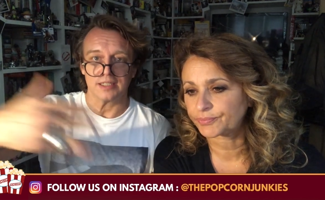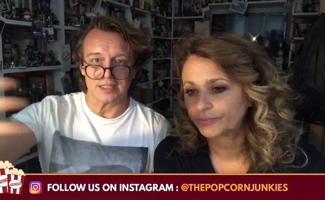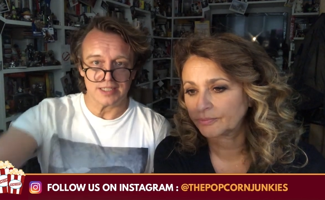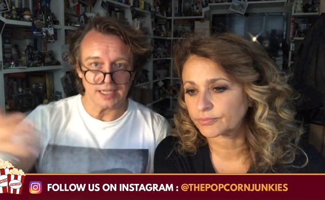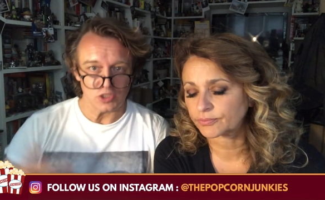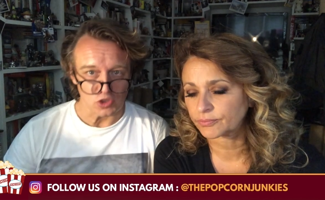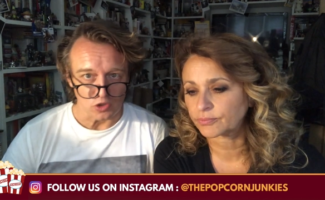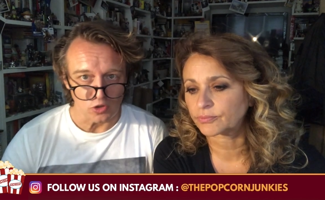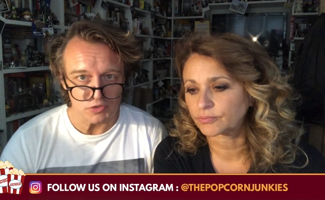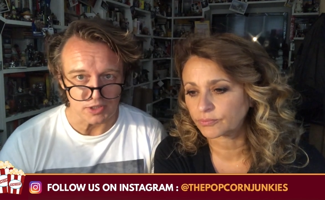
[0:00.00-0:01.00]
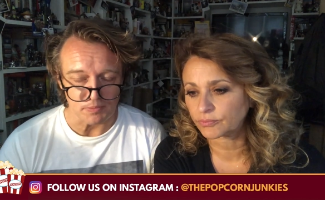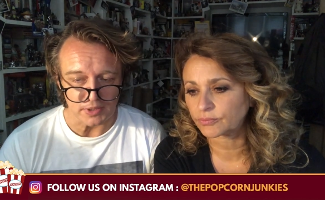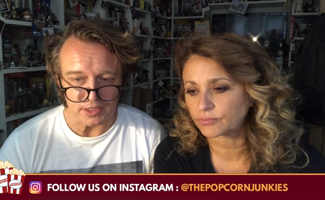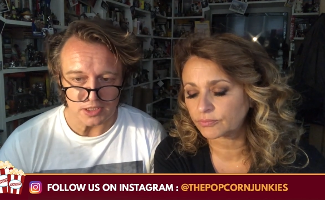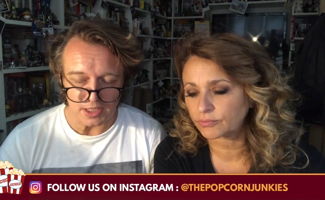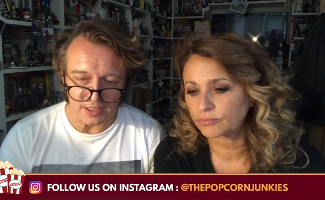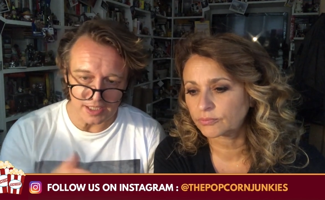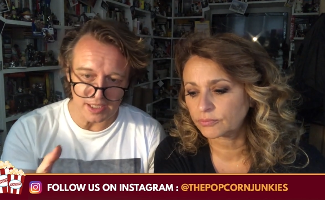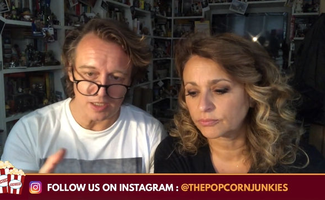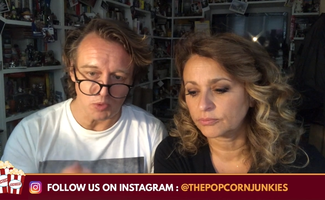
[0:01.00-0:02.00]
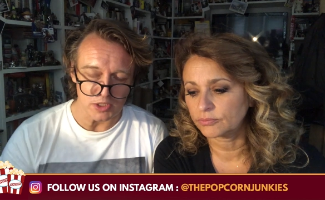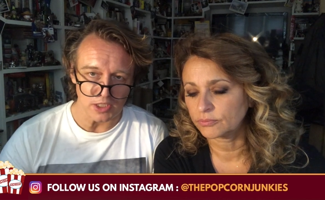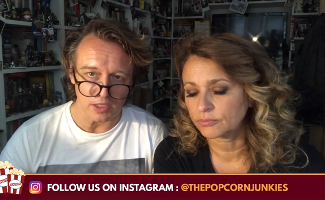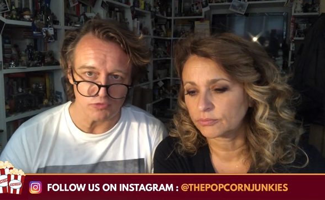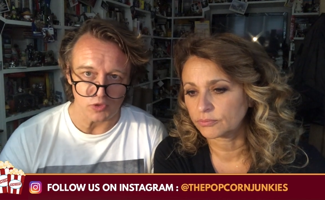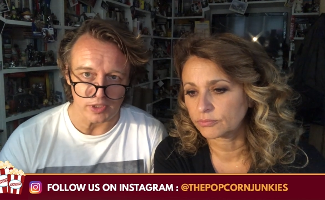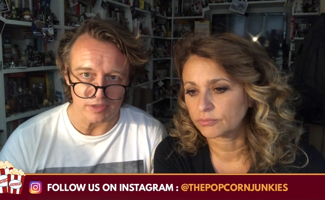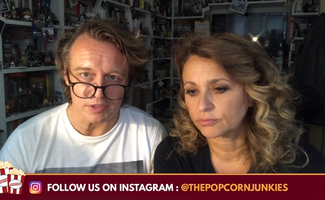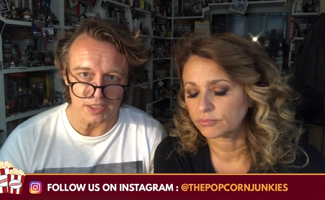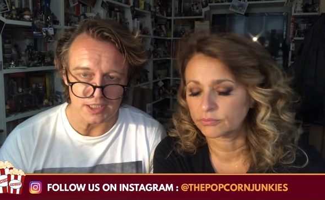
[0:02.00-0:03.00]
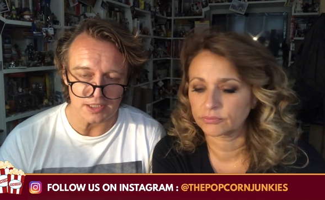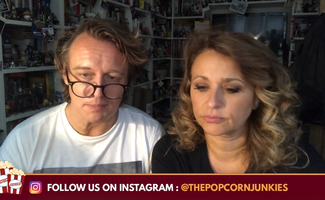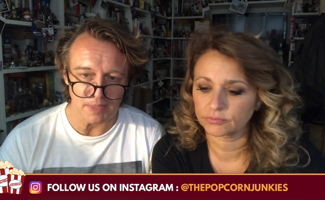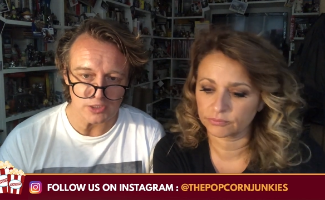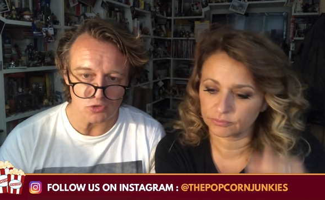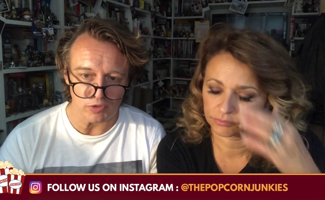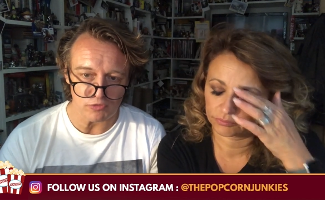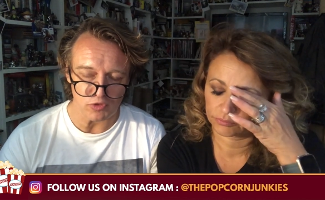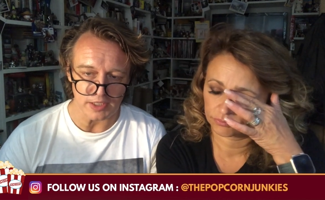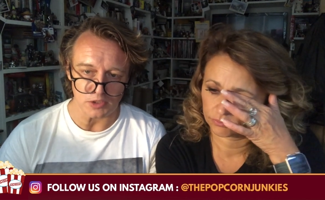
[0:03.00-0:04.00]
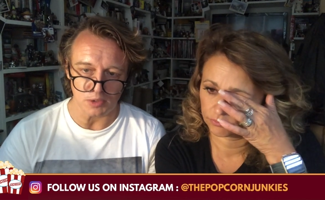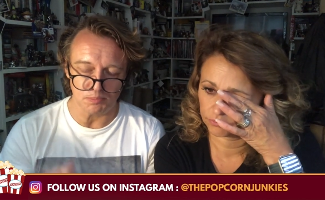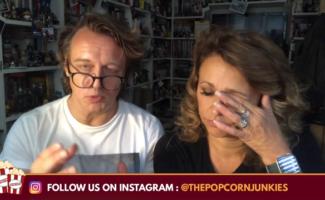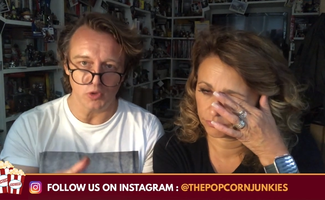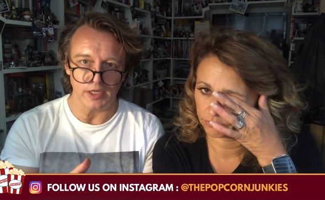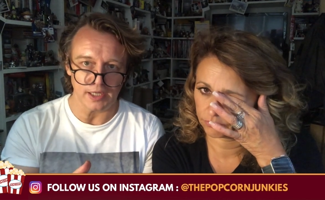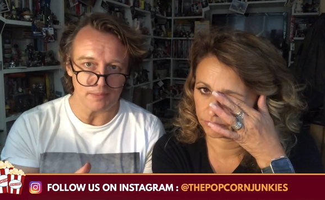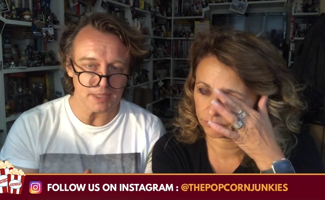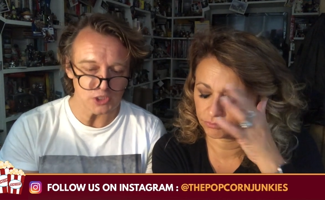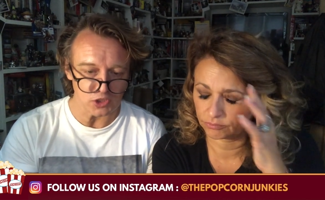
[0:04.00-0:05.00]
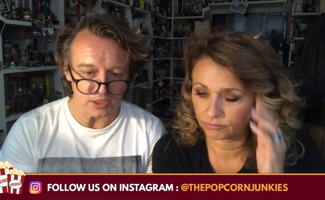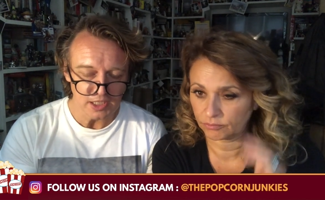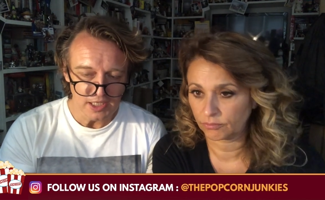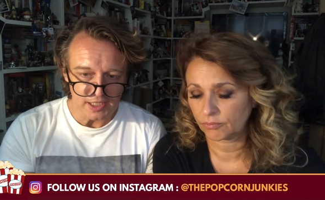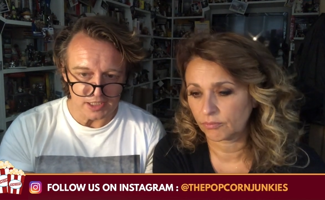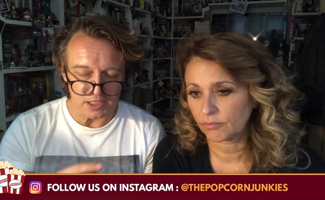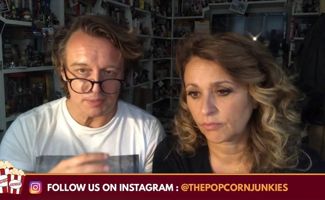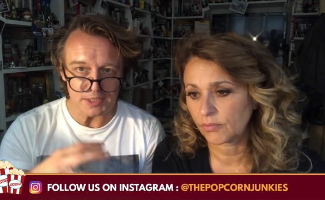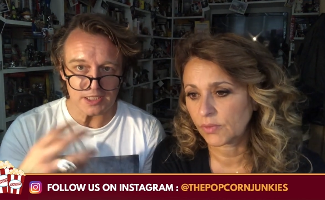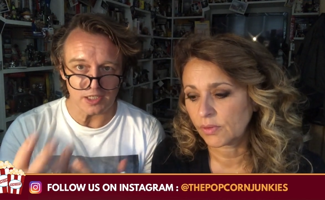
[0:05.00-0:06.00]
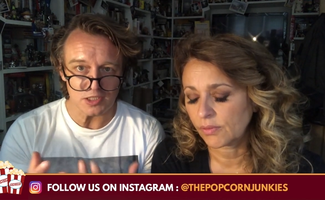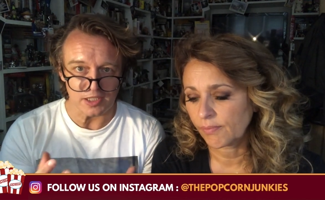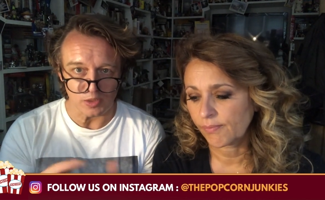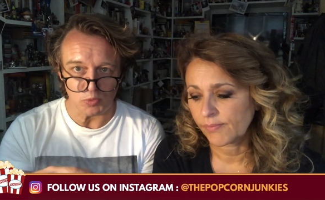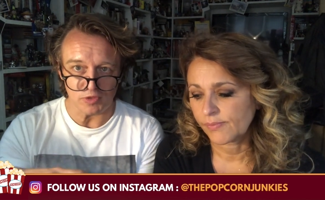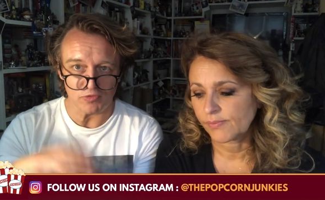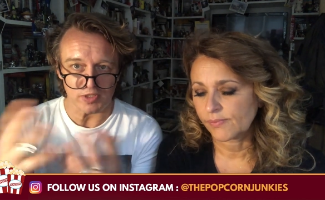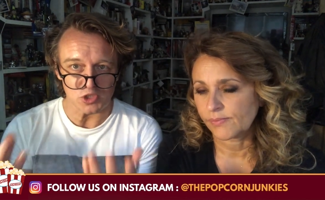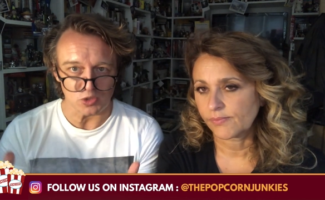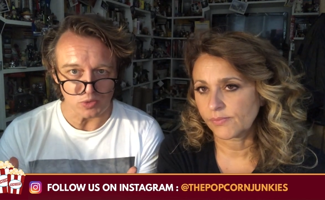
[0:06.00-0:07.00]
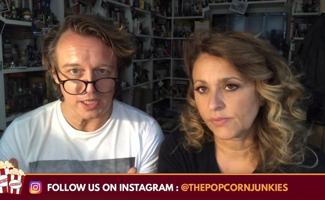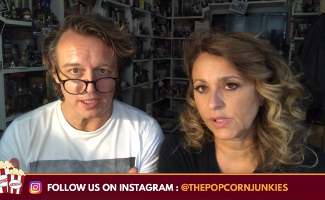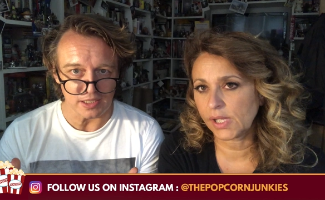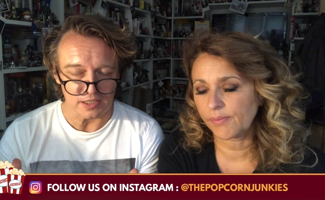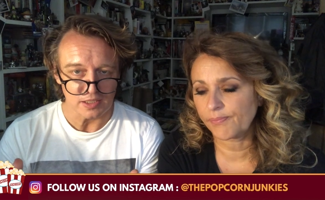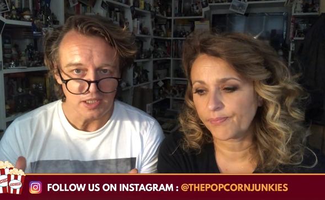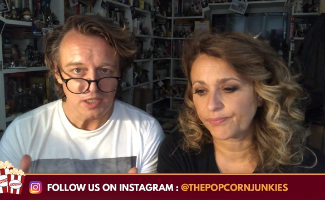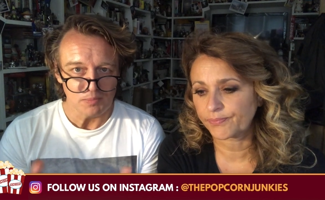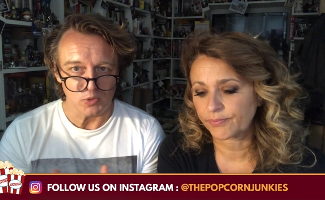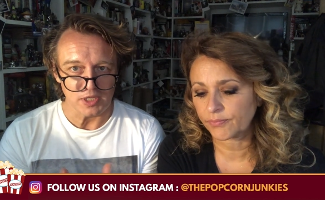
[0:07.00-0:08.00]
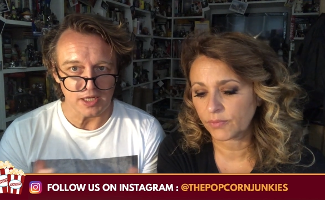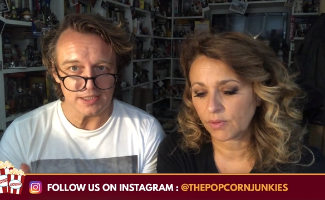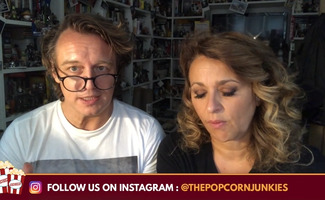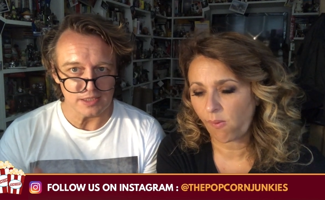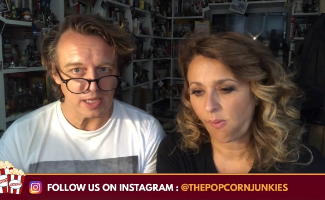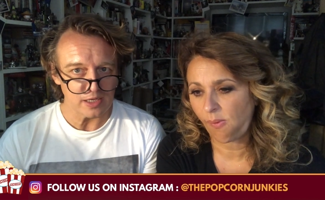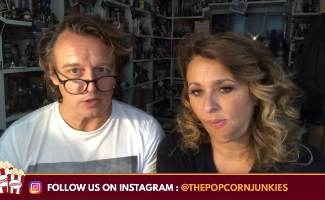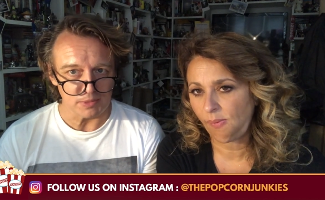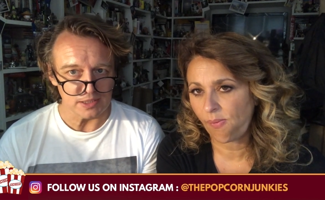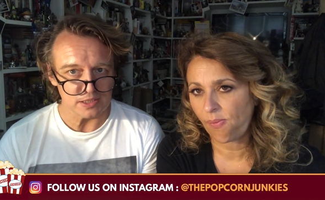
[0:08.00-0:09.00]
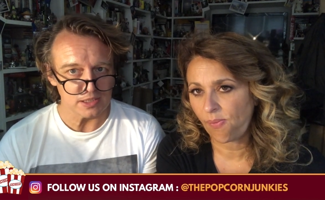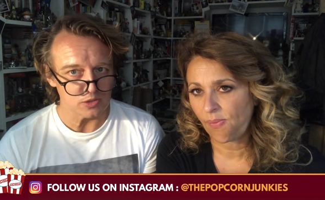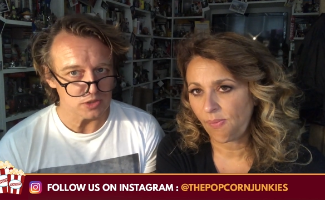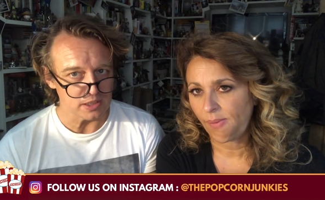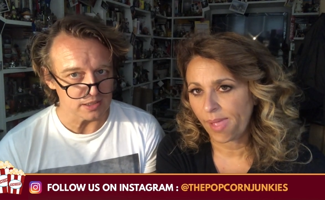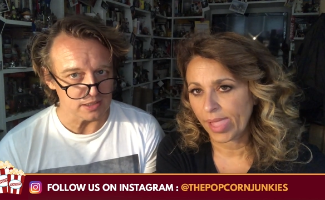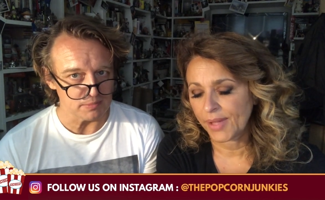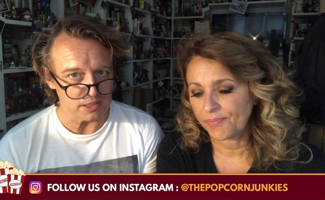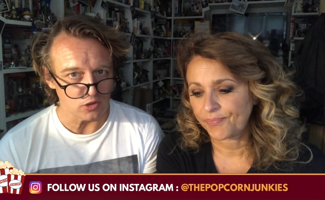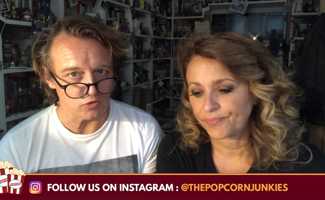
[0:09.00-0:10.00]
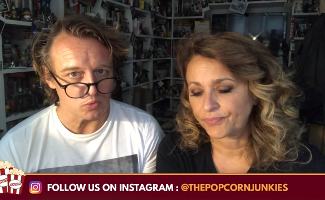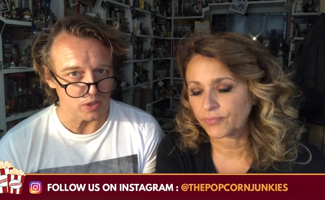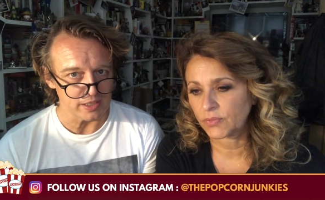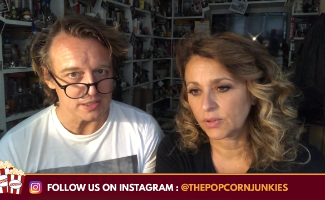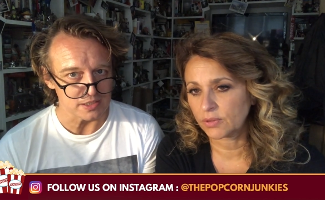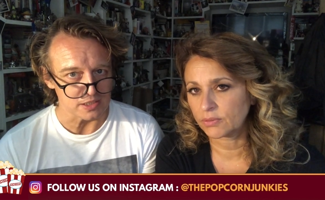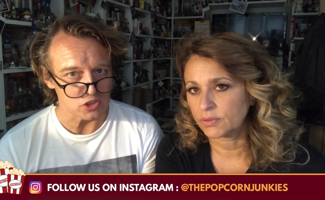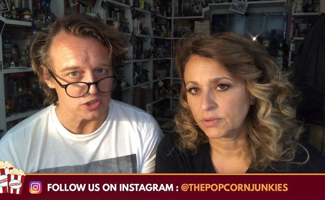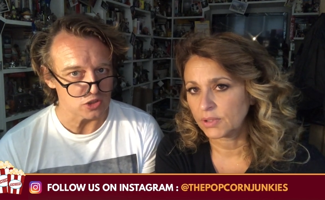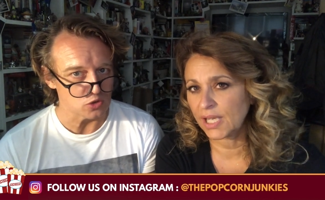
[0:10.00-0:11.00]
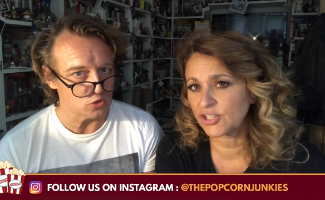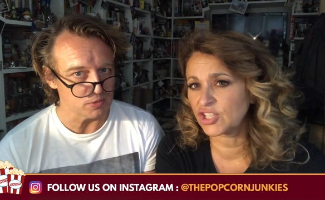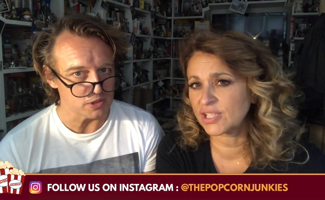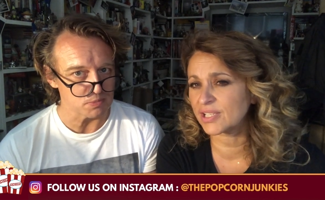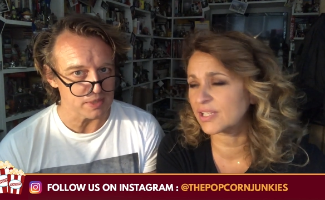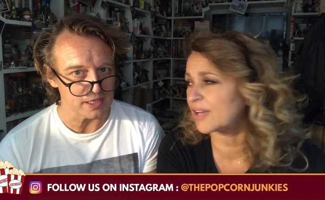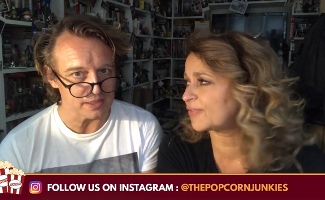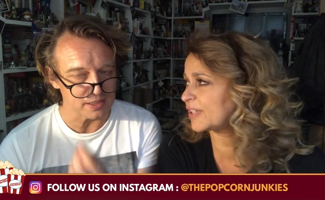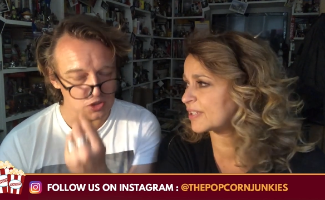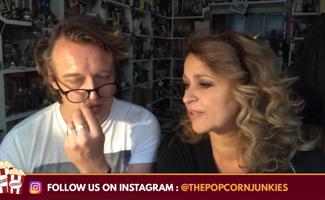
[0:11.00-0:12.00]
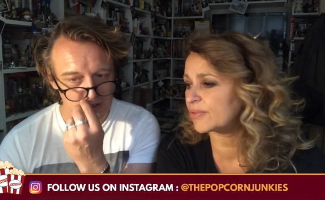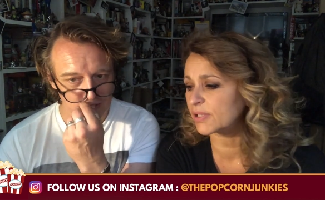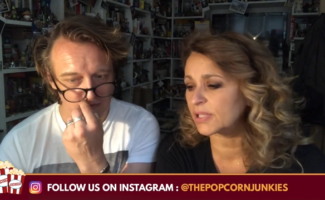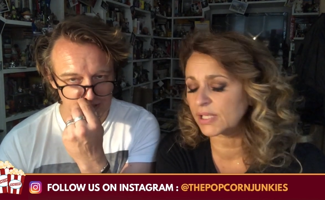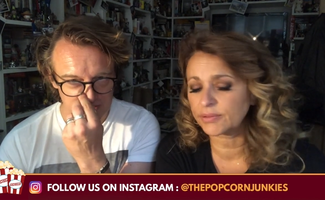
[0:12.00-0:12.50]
Speaker 1: extension of something, and uh, clearly, what he's going for here is that he's an imaginary friend, and the boy, I imagine, is going to be tussling with the fictional Hitler. Yeah. With the idea that, hang on a minute, this girl's hiding in my loft. Why is this? She's as normal she's as, as, me, and, as she's as lovely yeah.